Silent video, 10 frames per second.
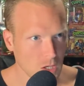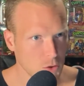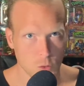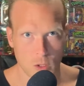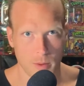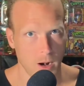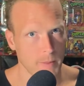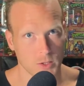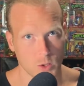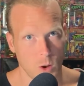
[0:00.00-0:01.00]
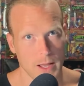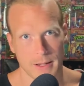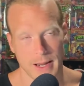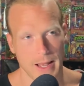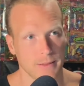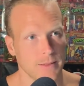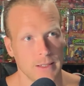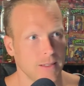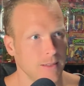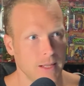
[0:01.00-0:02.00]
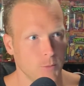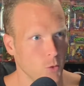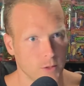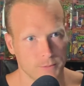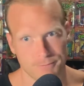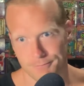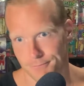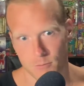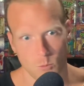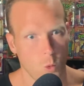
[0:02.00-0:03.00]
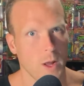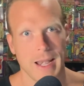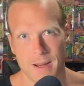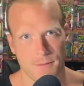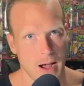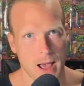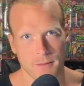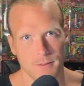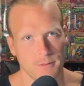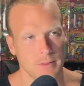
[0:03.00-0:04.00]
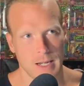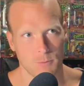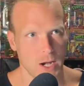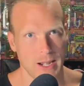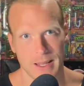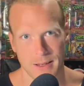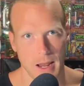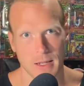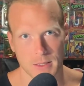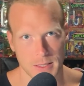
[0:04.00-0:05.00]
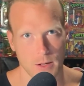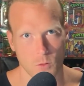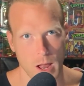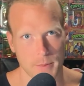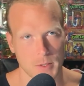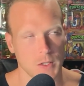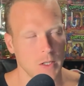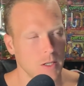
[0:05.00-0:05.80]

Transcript: doing a barbell squat and I'm doing 185 and I'm trying to hit 8 to 10 reps.